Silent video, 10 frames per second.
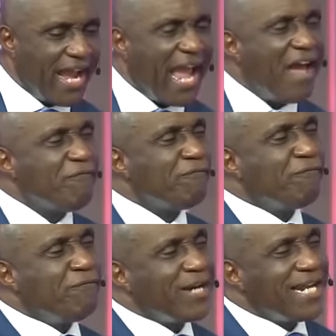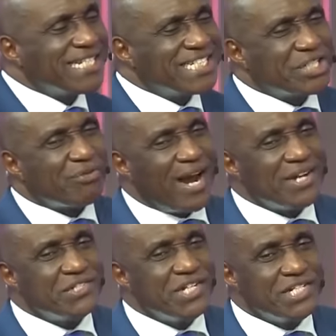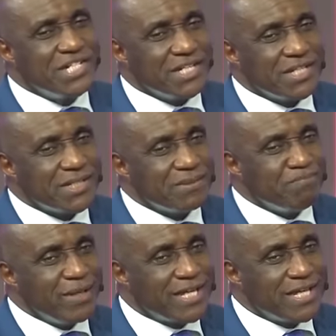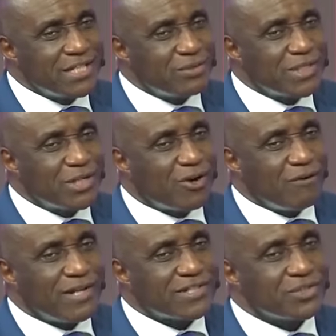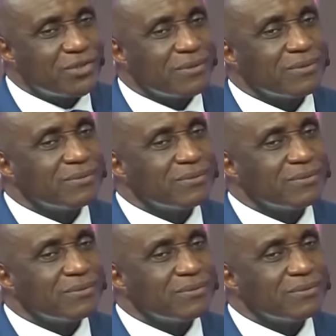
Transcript: you. Every tragedy begins with a conversation.